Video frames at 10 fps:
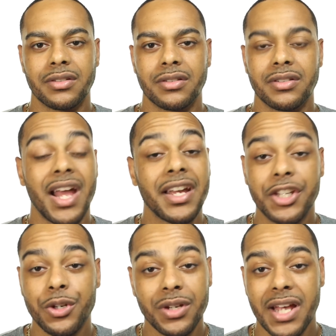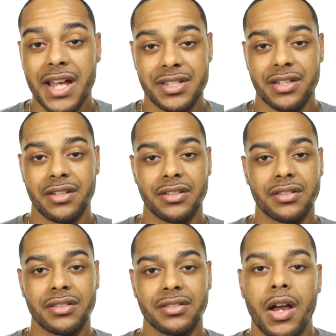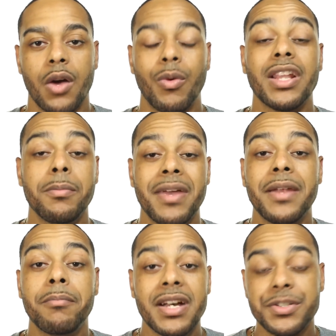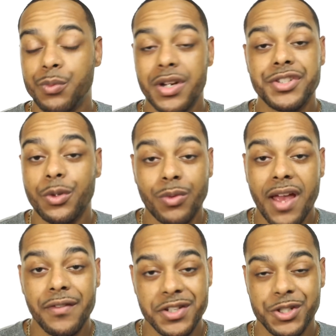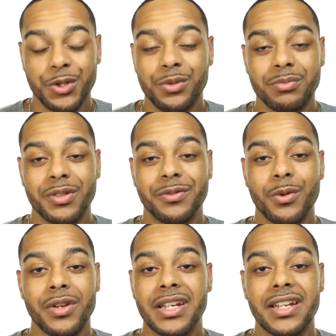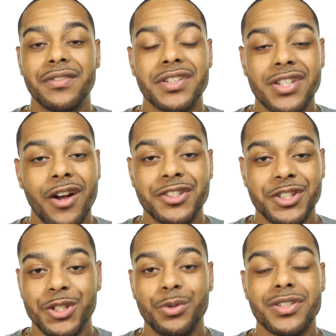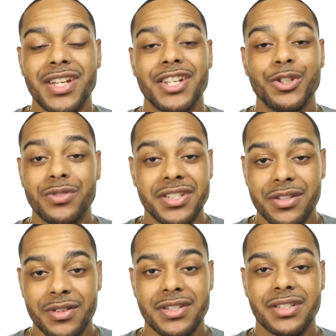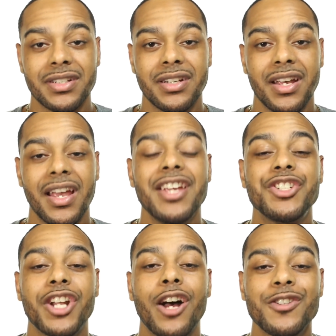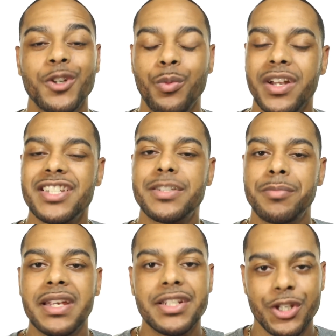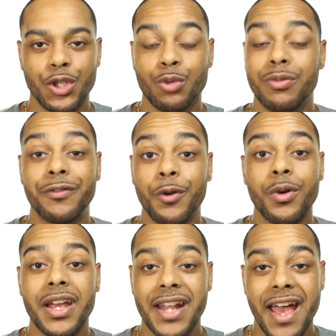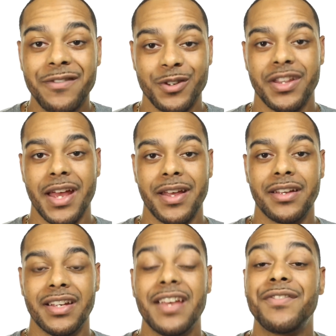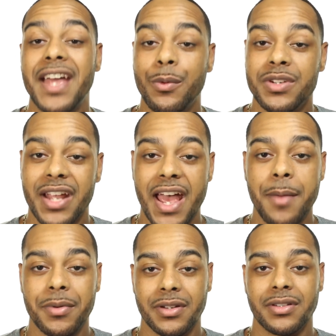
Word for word: not curiosity. While a man must want to ravish you before he even talks to you or takes you seriously, he should also want to speak to you before and after that, if that were to happen.